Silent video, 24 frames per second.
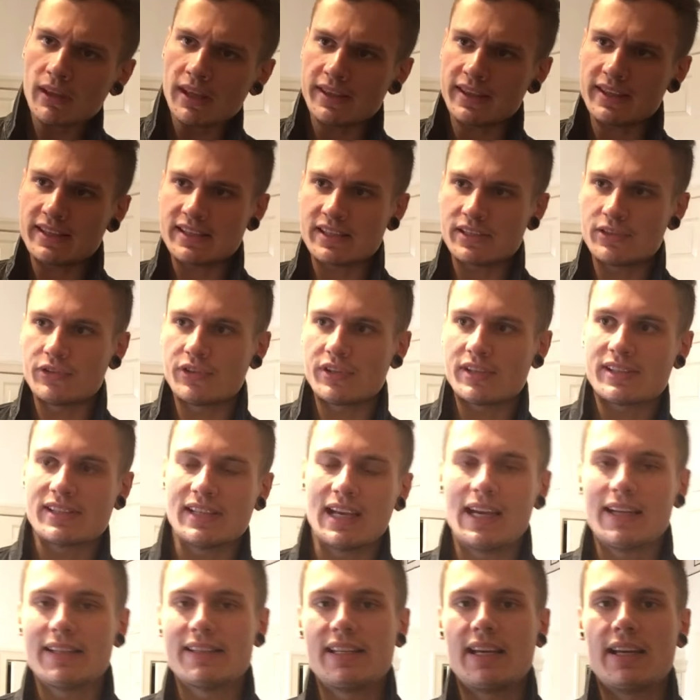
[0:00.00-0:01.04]
this is another
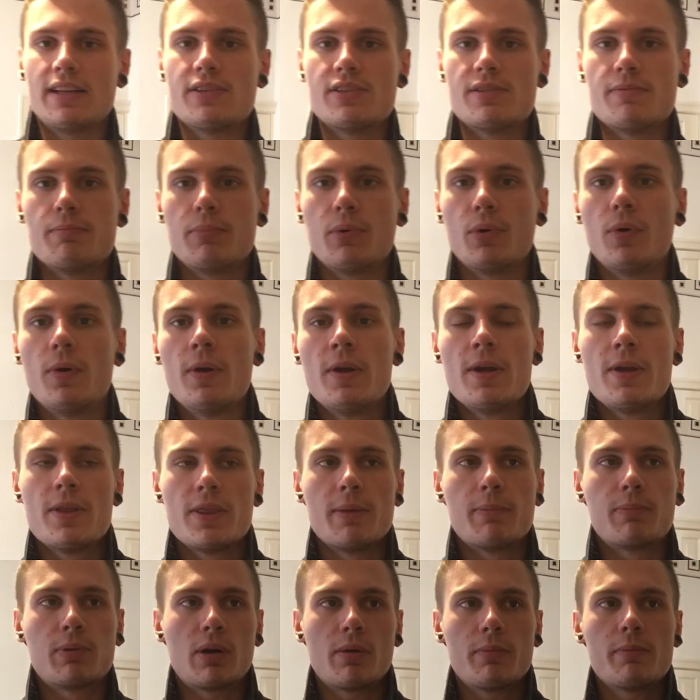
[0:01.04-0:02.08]
side tangent, but
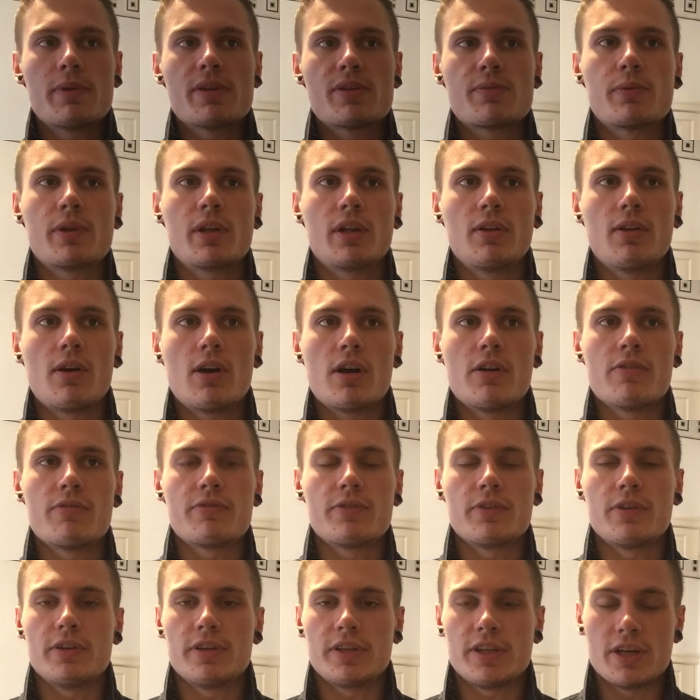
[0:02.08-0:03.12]
the problem is with a lot
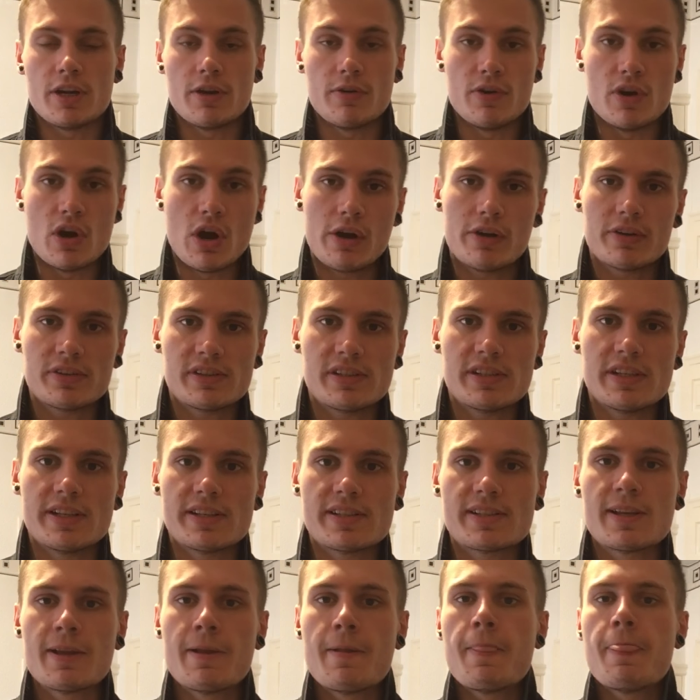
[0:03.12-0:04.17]
of narcissists,